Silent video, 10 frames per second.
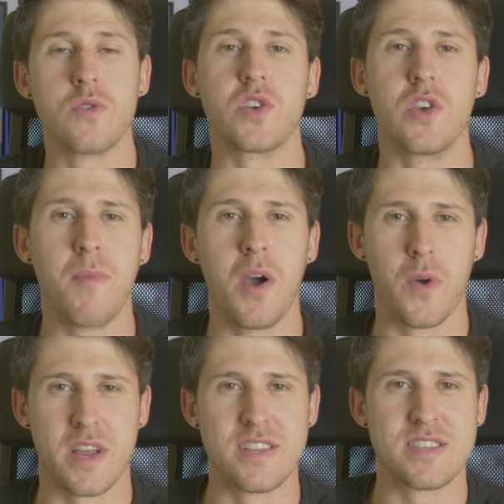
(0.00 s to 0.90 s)
Also, you might
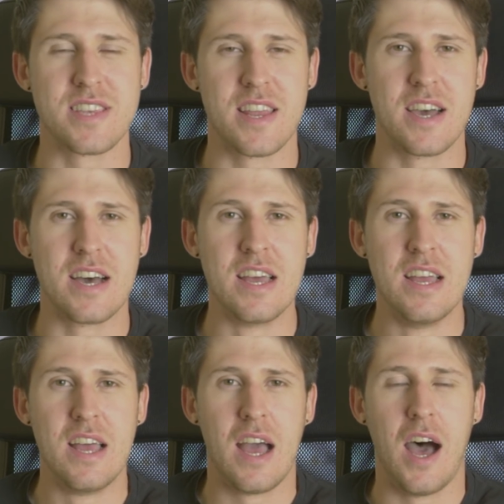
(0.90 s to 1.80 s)
want to consider
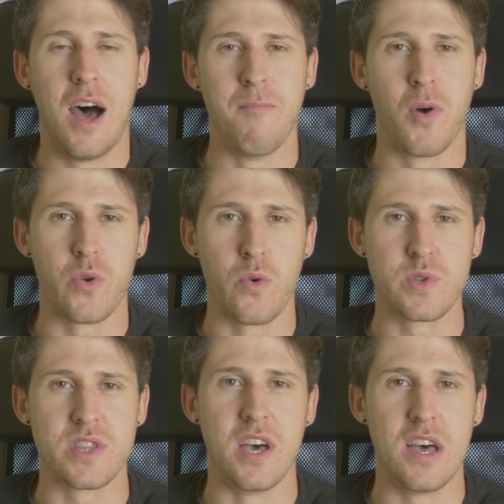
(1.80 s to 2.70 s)

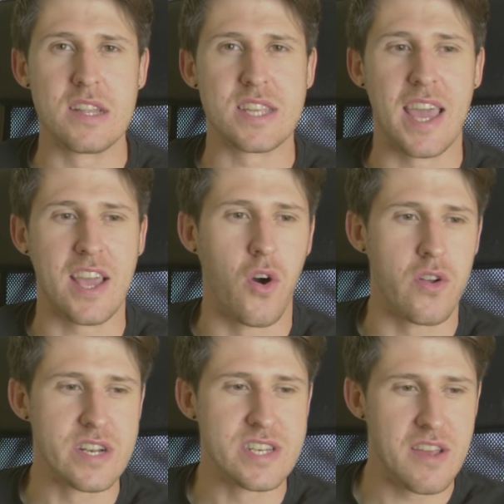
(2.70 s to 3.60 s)
models that take
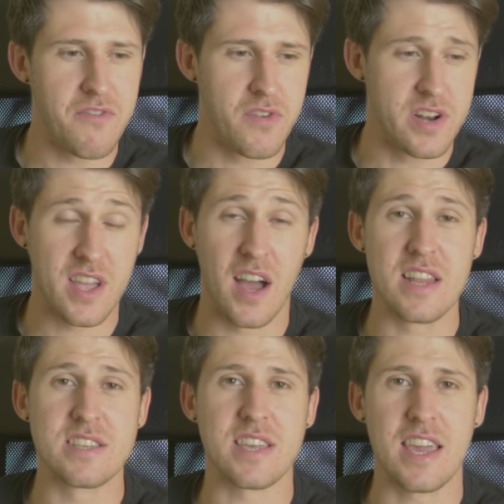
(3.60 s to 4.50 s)
on different
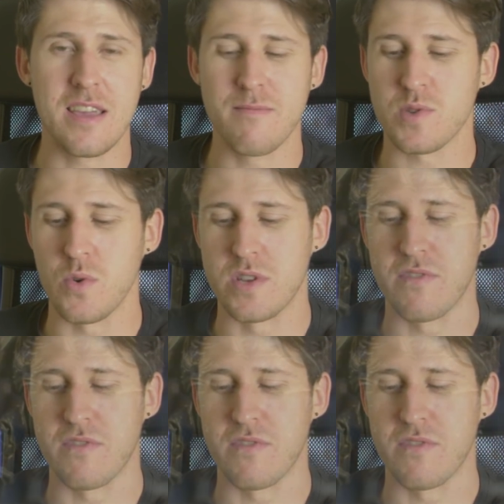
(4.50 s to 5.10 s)
colour schemes or